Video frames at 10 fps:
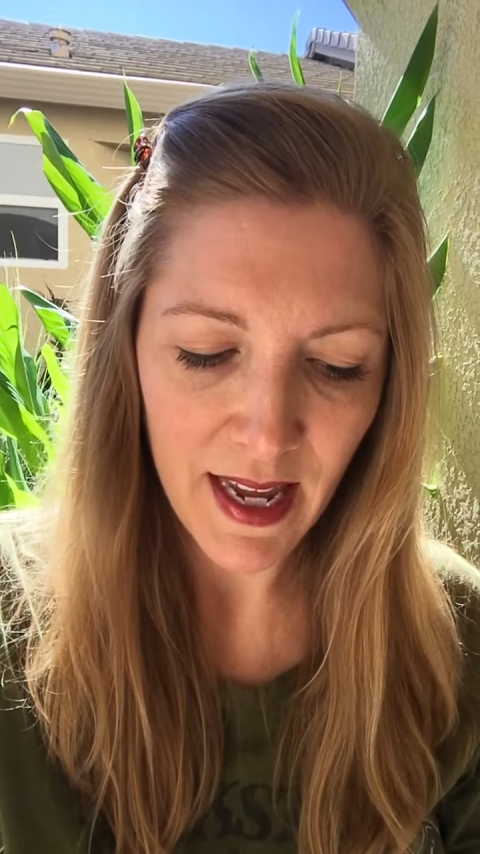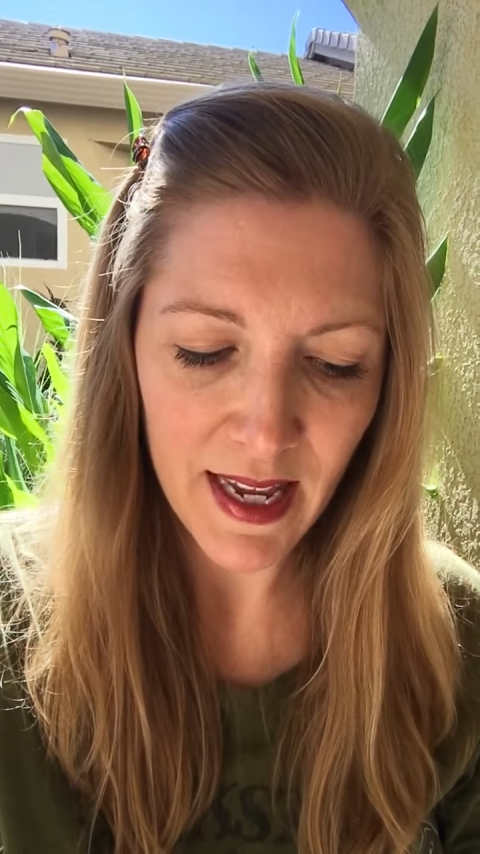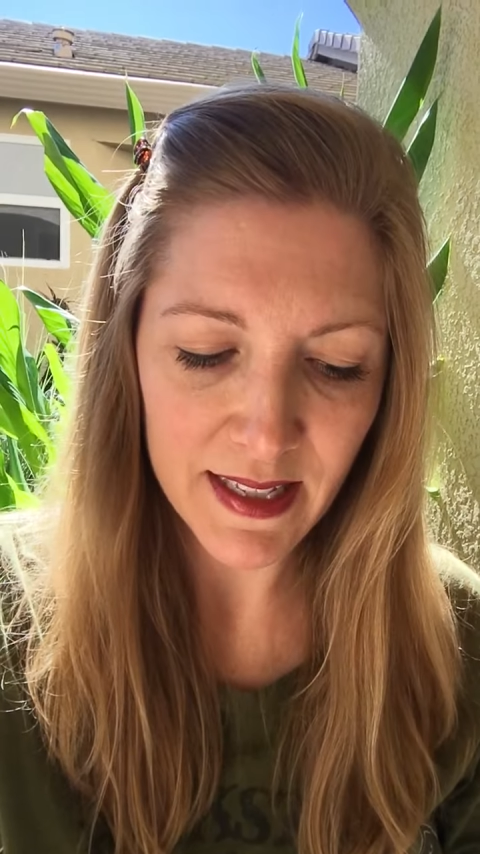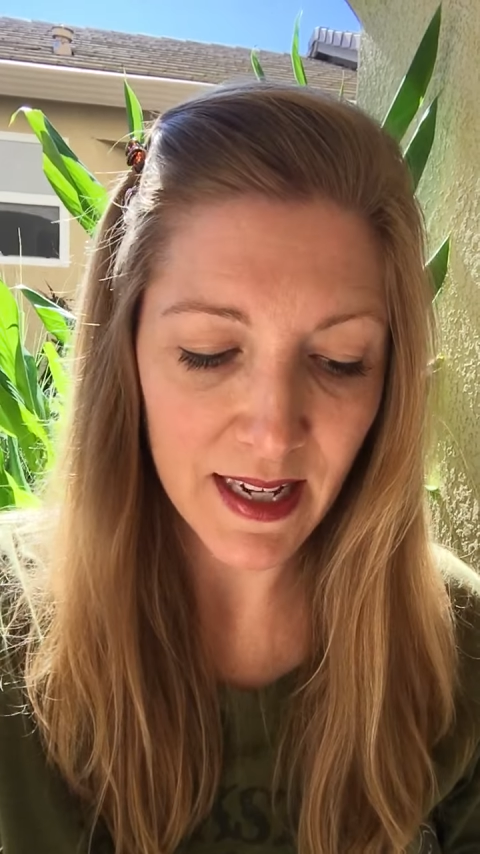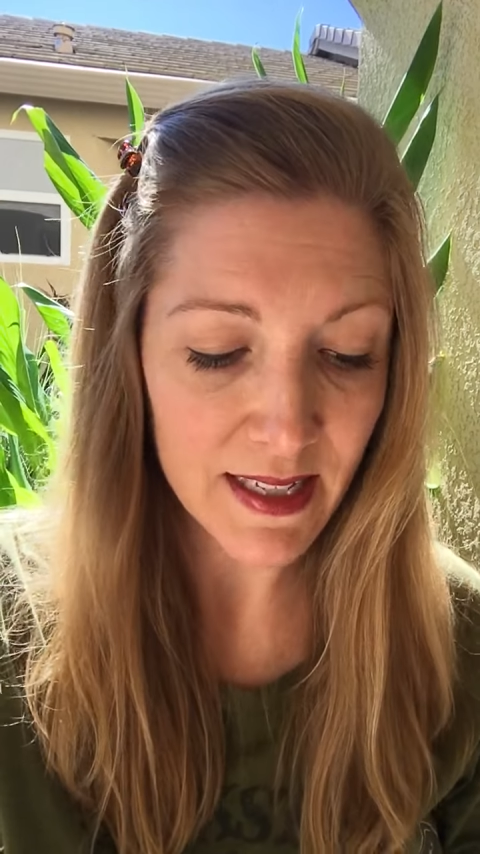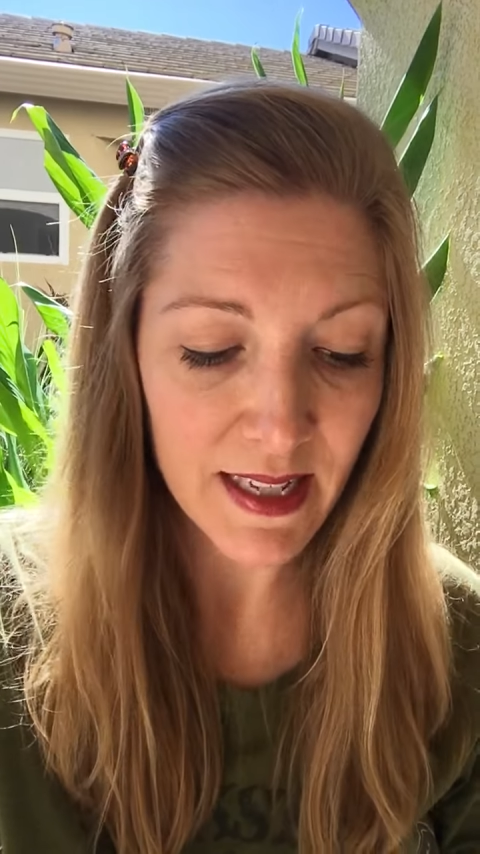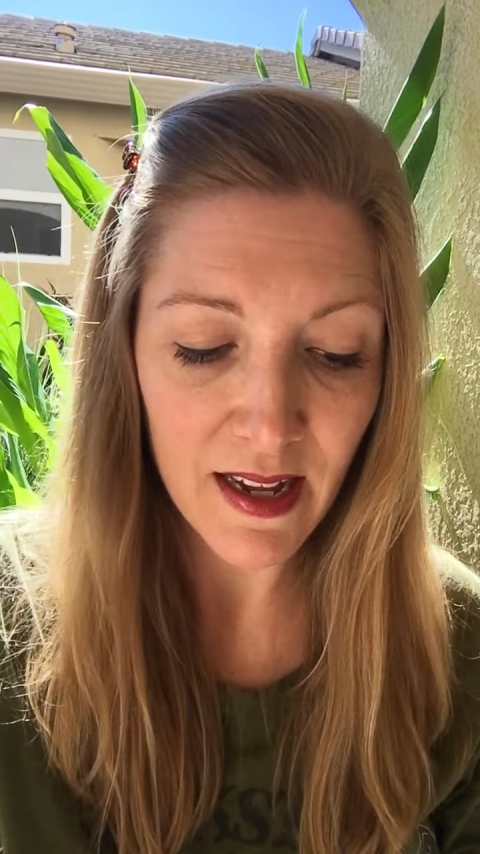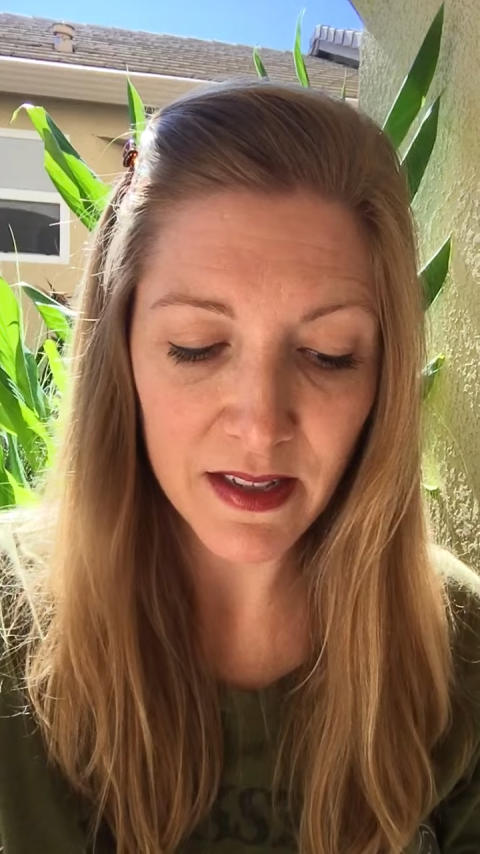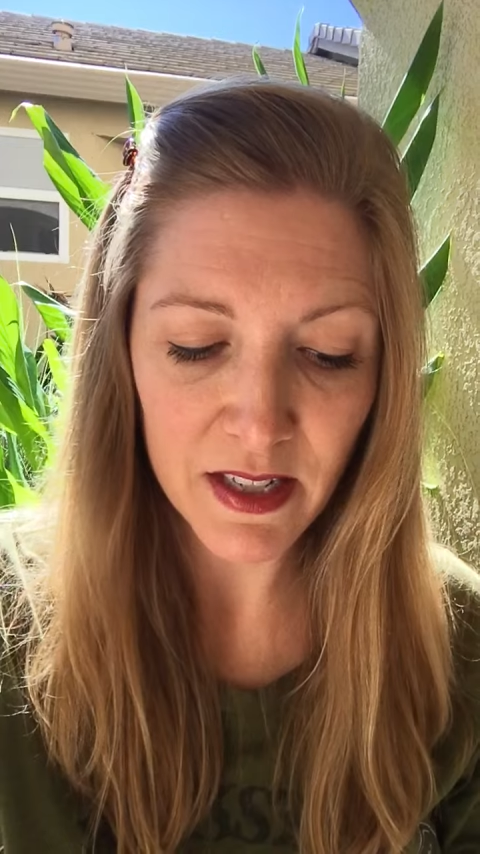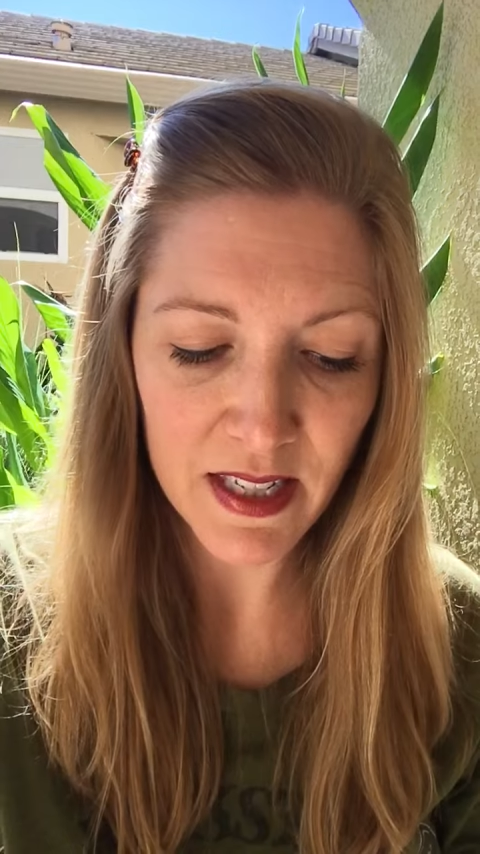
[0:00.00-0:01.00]
It does
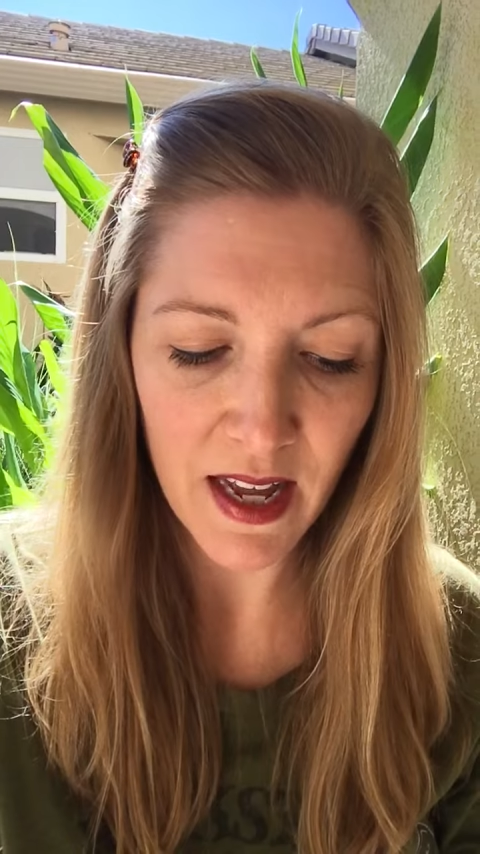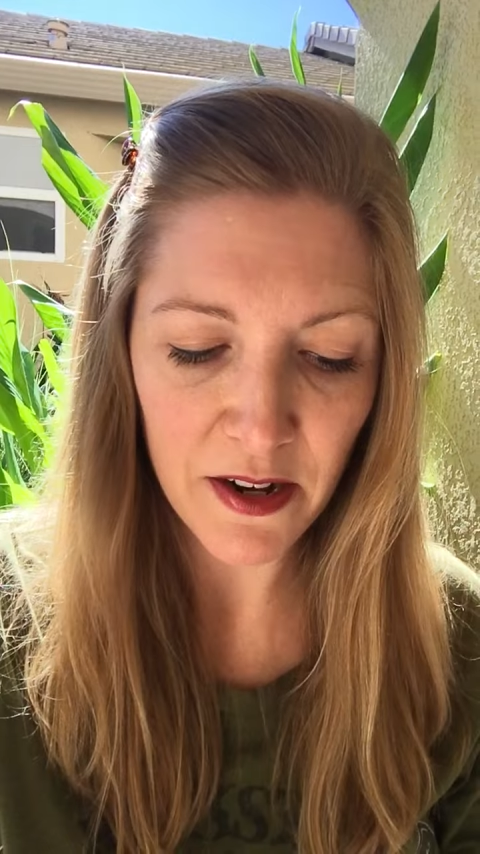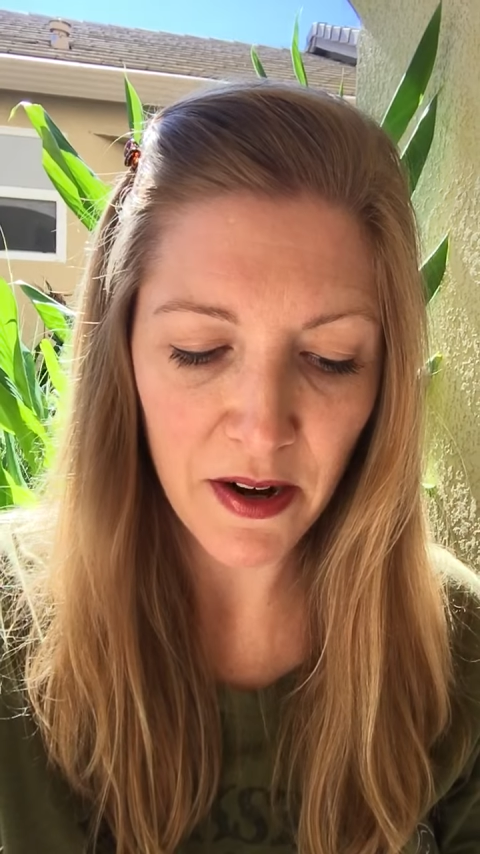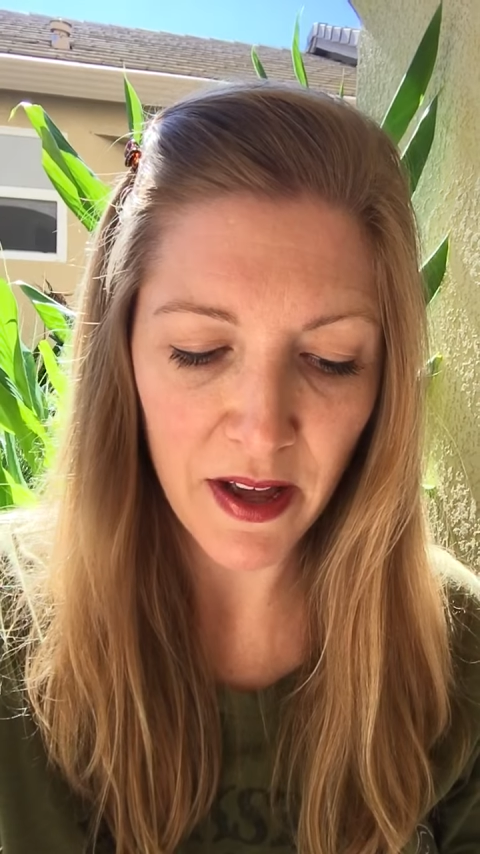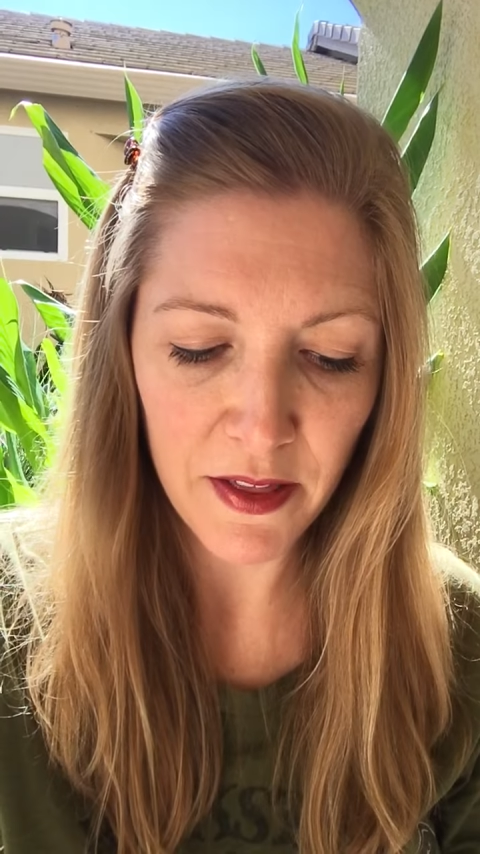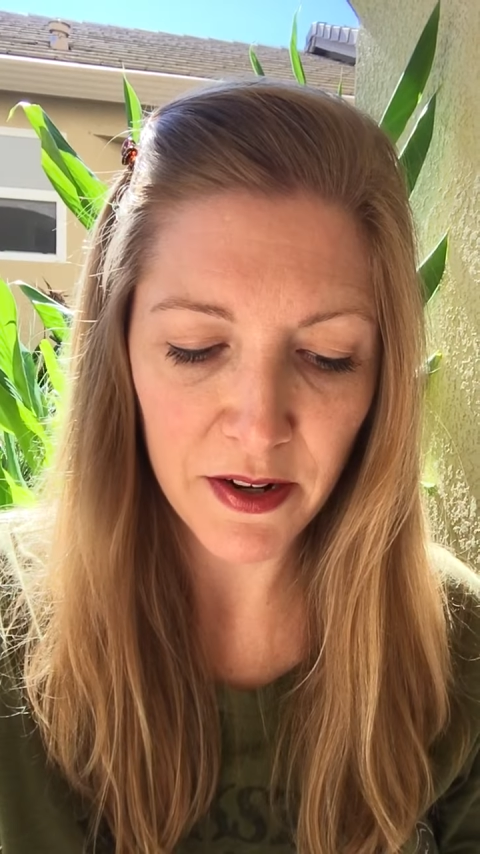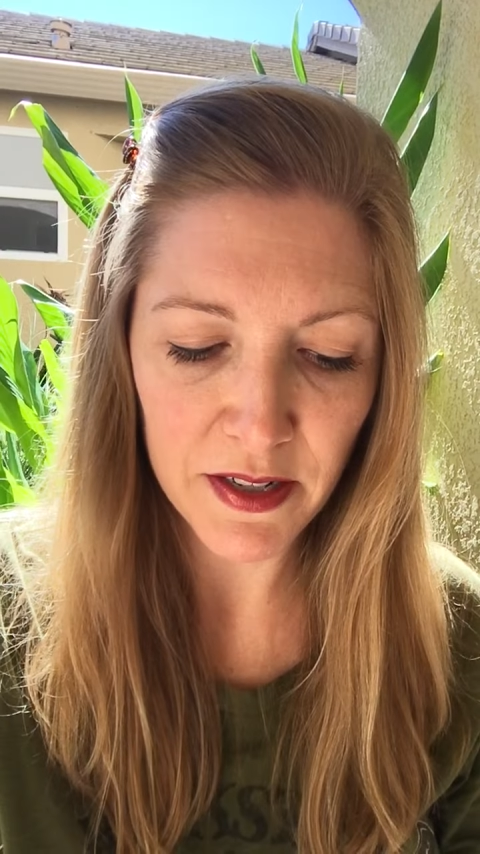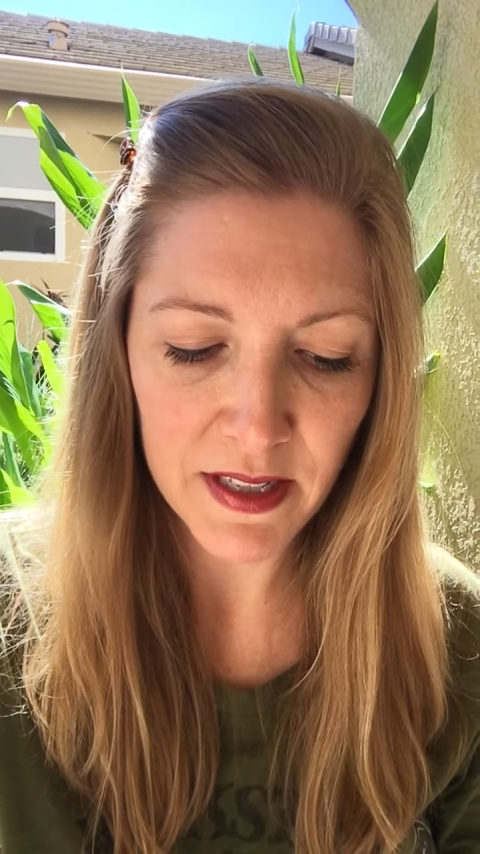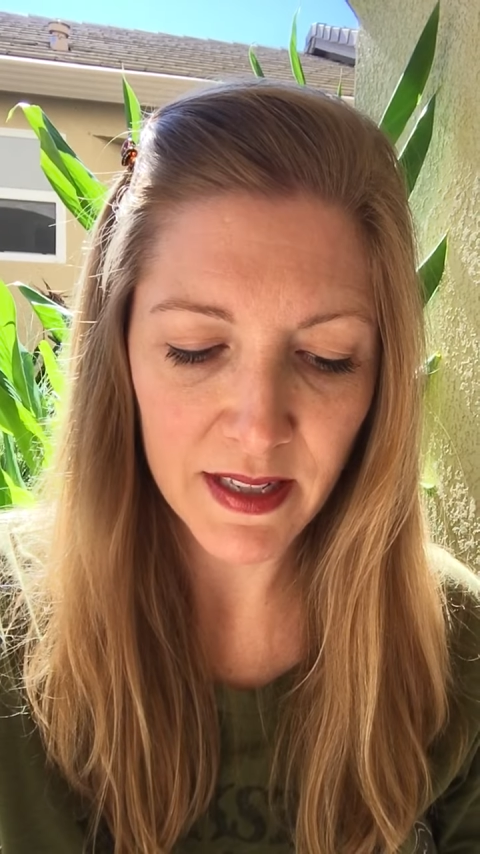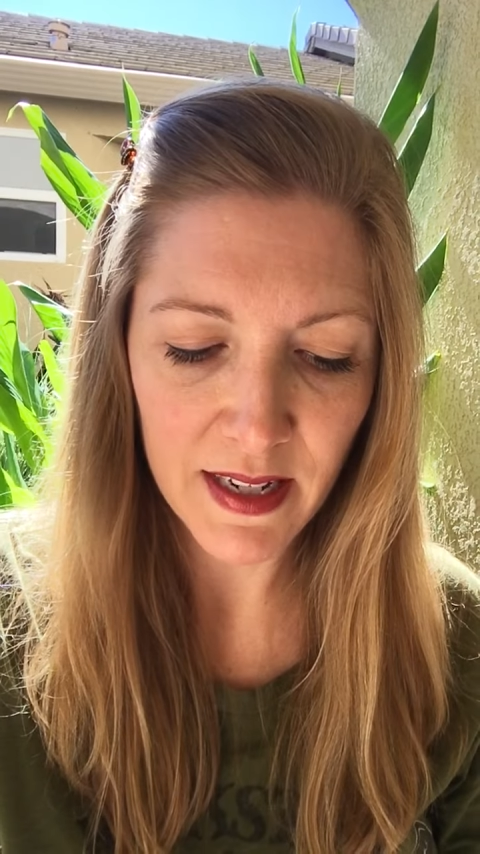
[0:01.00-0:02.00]
not dishonor
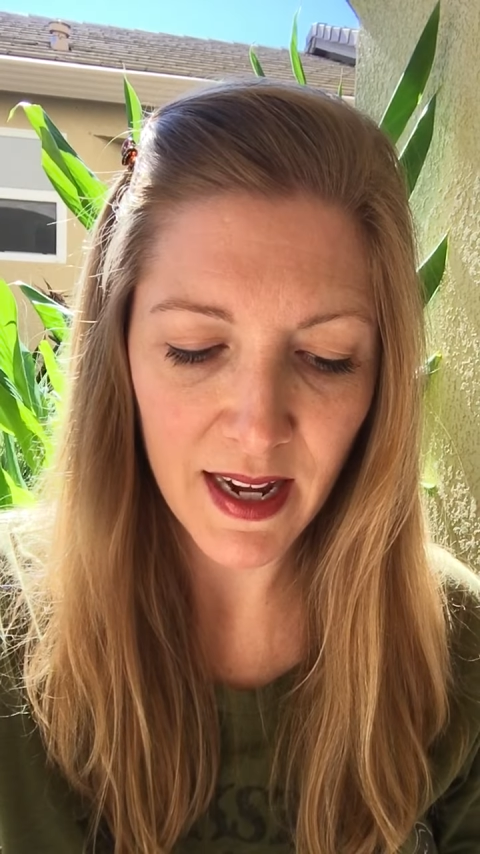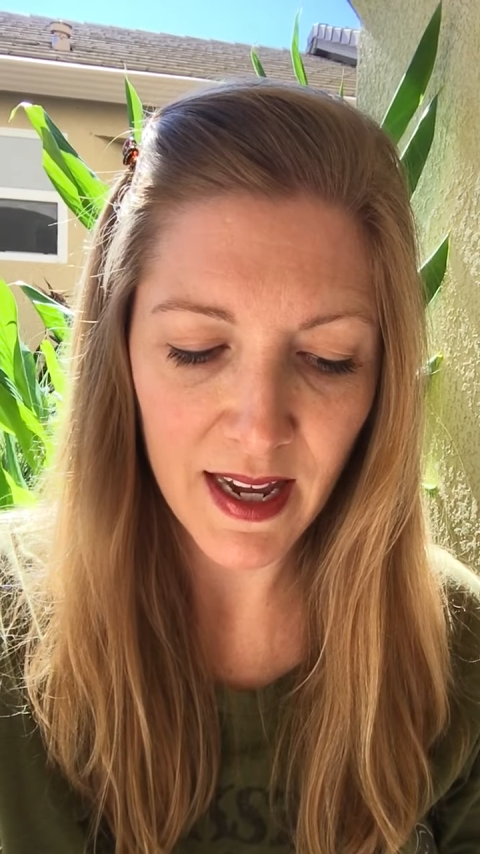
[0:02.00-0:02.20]
others.